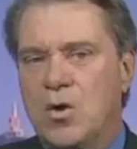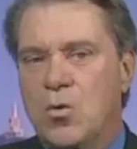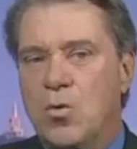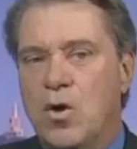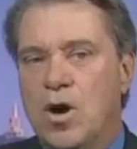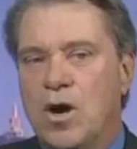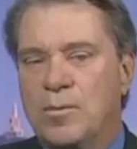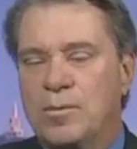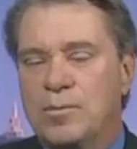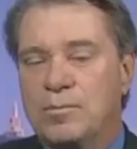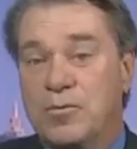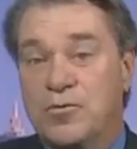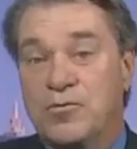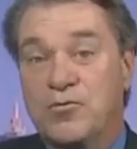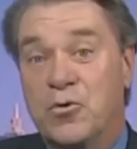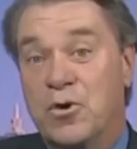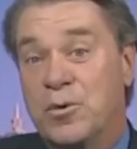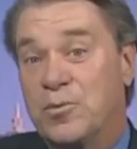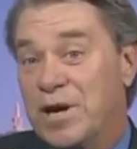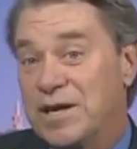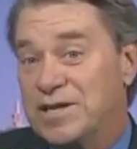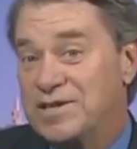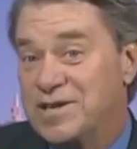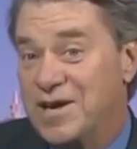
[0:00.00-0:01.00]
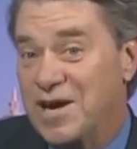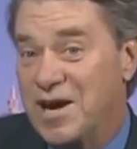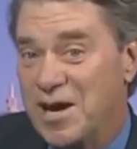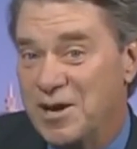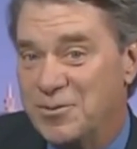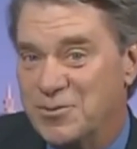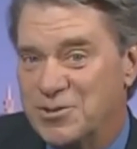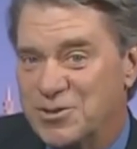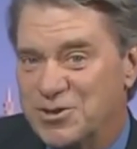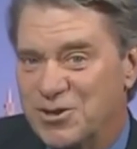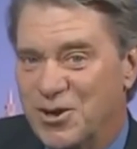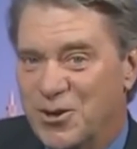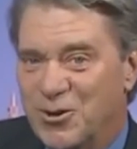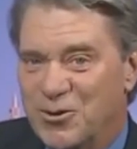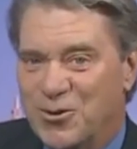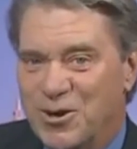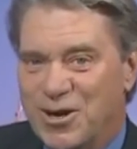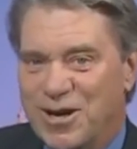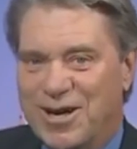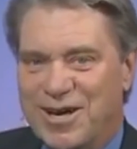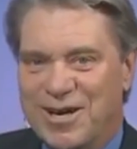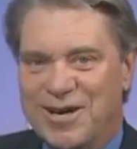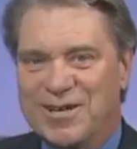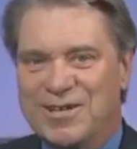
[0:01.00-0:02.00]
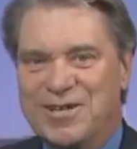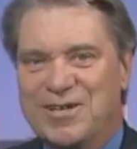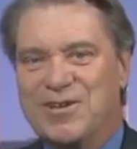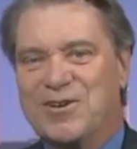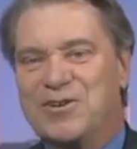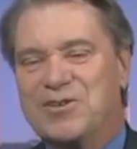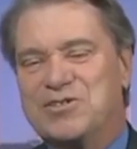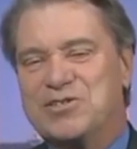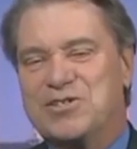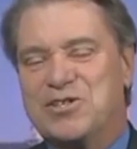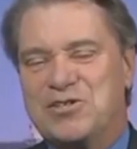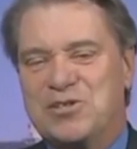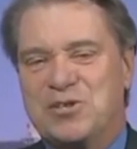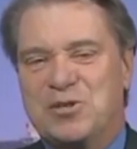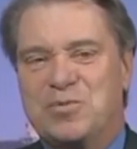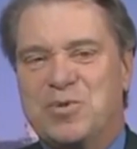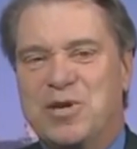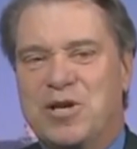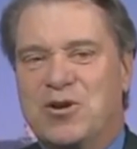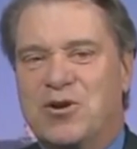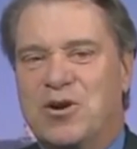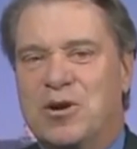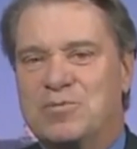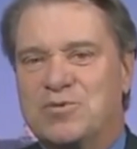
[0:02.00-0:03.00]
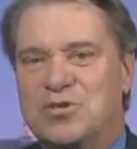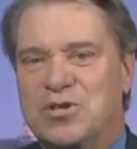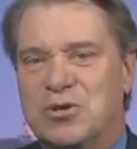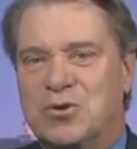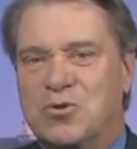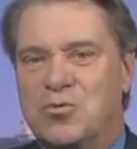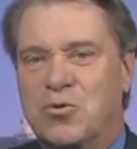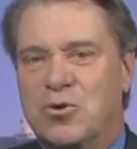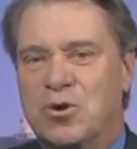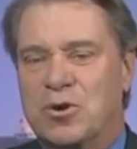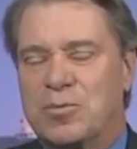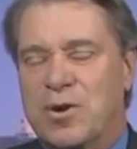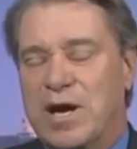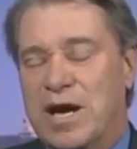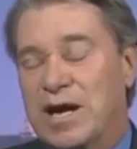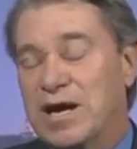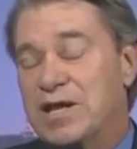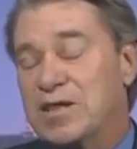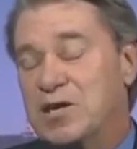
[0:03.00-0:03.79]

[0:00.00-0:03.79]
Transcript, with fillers: Well, before my time, so, uh, you know, it's easy to be an armchair quarterback.